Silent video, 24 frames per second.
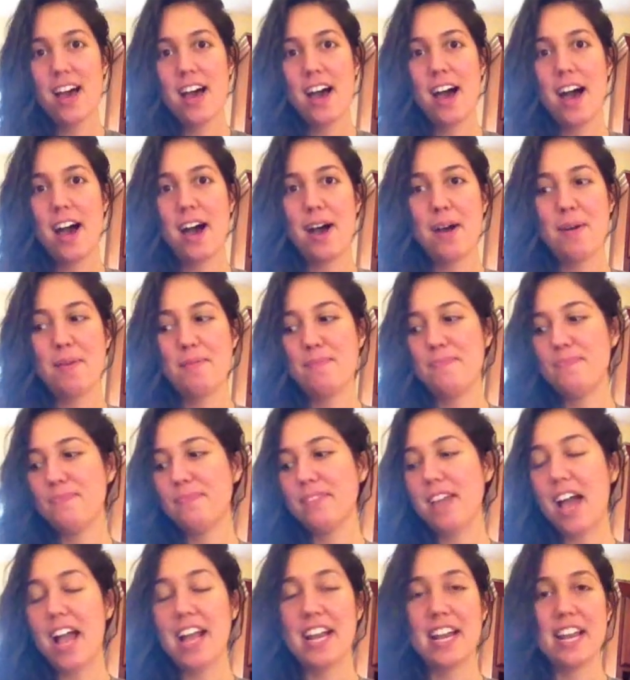
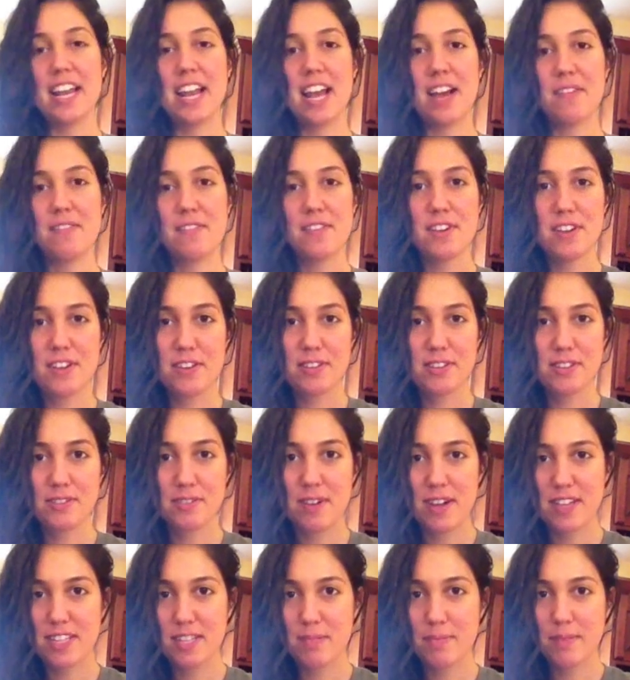I never use
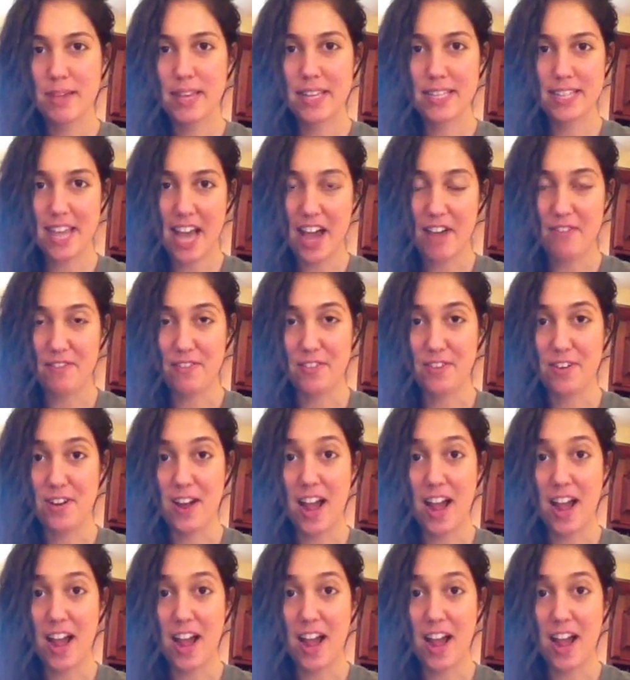recipes ever.